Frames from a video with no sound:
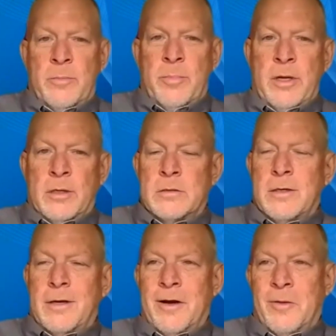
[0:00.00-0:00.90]
It
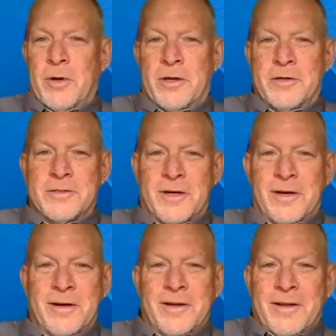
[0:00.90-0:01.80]
depends, because
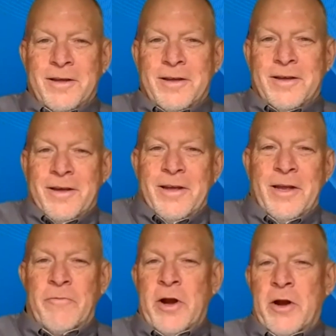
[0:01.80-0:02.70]

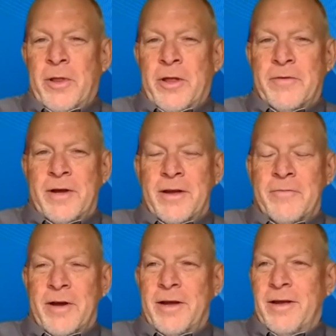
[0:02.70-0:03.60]
invariably, if
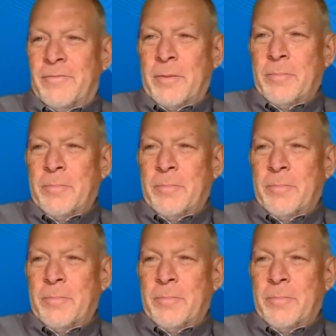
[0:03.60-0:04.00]
I